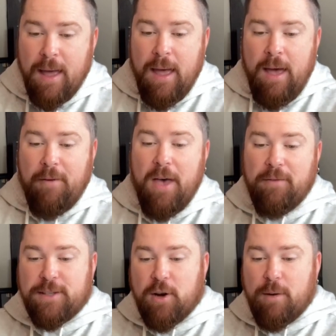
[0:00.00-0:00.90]
of
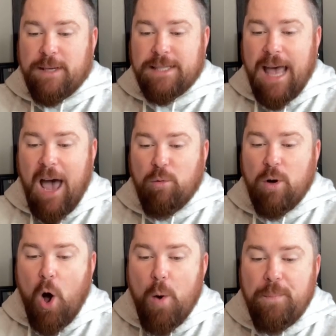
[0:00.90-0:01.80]
heaven's armies, I will
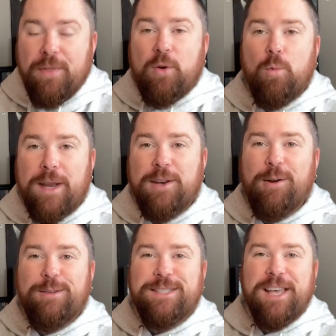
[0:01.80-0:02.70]
open the
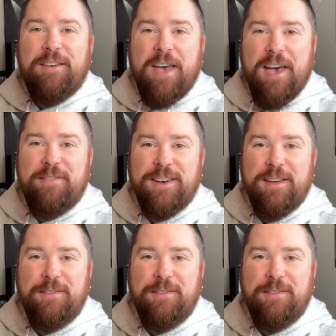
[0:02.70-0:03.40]
windows of heaven